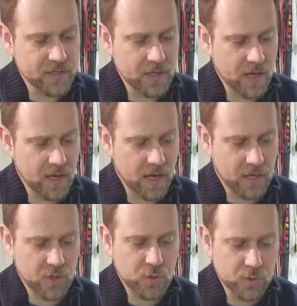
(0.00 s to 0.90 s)
a
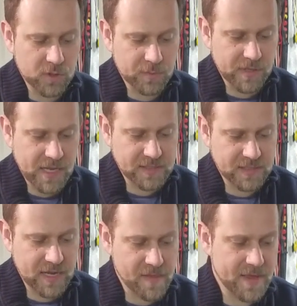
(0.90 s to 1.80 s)
cooler
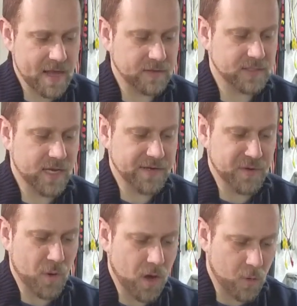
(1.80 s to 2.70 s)
plastic on the outside,
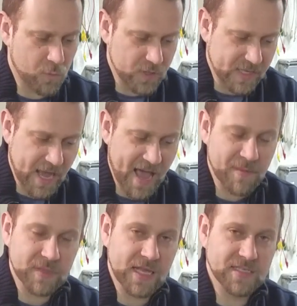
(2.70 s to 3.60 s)
no, a really
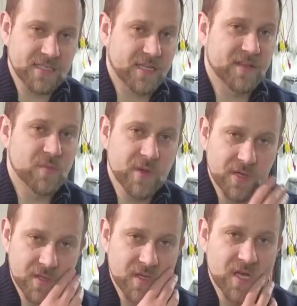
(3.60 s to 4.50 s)
hot plastic in the
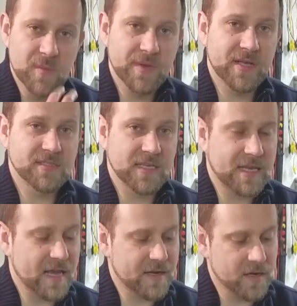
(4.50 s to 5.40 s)
middle, because
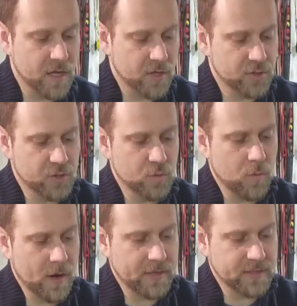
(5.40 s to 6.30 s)
again, you
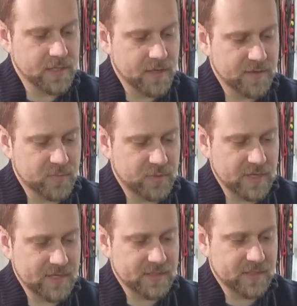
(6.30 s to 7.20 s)
want the
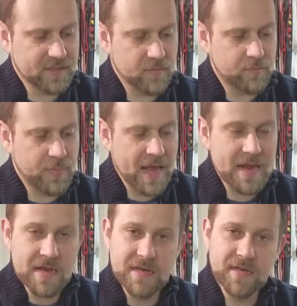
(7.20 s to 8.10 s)
plastic to
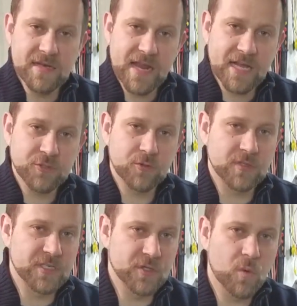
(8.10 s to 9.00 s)
bend
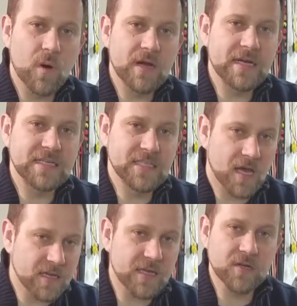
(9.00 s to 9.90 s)
naturally. You don't want any
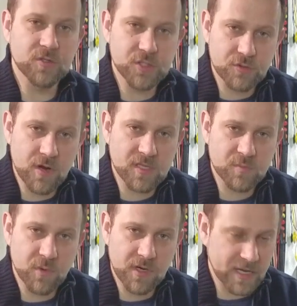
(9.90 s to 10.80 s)
tugging or stress
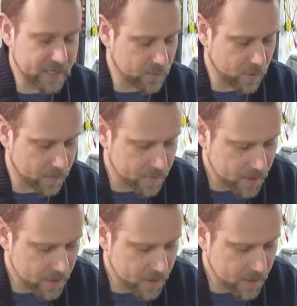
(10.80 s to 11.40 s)
putting anywhere.